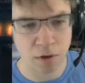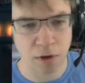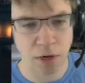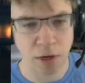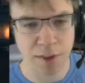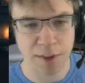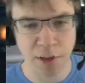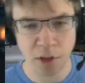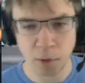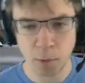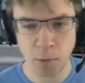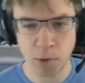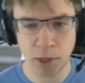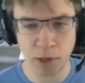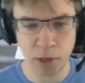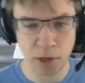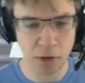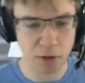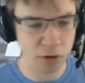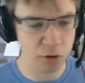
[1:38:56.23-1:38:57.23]
think
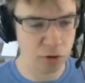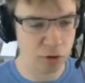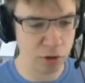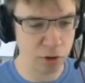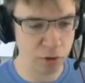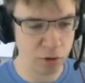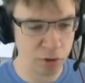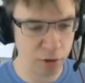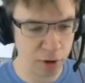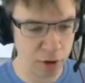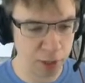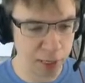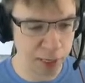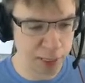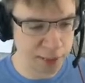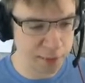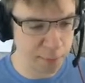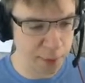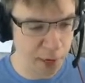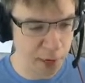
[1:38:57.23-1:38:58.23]
we just used our
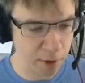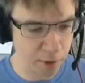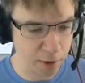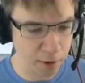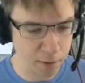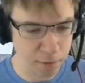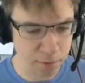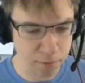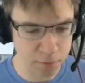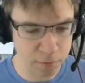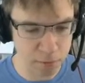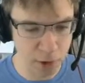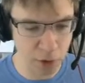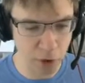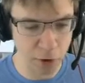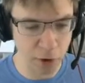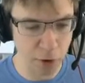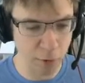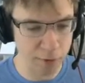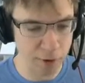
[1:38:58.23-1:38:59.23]
last power. Oh
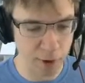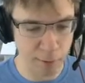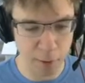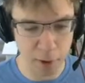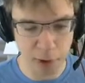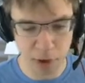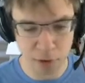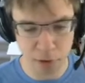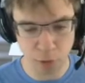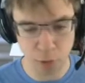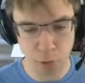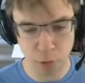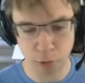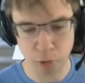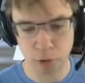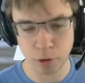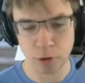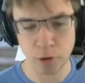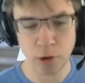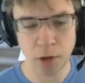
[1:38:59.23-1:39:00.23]
no, we've got Panache.
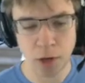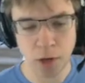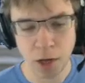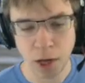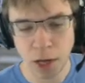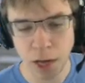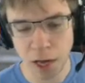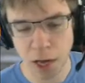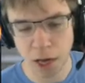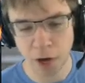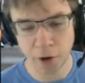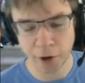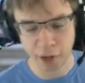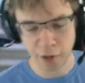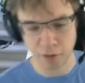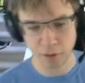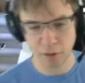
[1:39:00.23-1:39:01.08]
Oof. Okay, so